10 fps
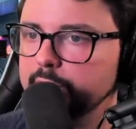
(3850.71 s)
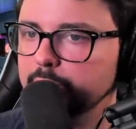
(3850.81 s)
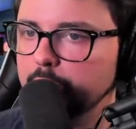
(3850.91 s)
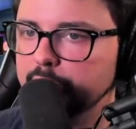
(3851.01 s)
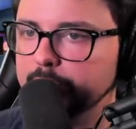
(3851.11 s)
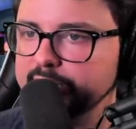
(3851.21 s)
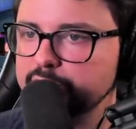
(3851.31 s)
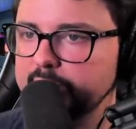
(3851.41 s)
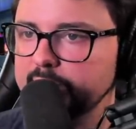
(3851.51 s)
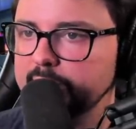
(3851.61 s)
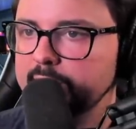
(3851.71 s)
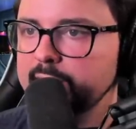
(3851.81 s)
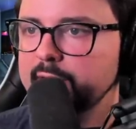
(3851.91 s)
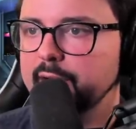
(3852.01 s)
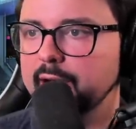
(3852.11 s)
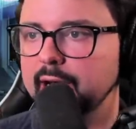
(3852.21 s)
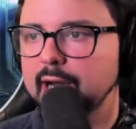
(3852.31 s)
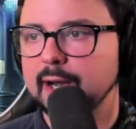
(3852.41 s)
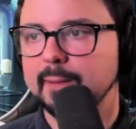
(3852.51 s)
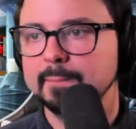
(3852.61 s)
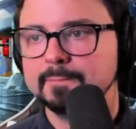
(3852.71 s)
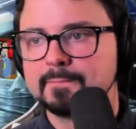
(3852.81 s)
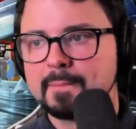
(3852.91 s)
Lord of the Rings trailer. Yo,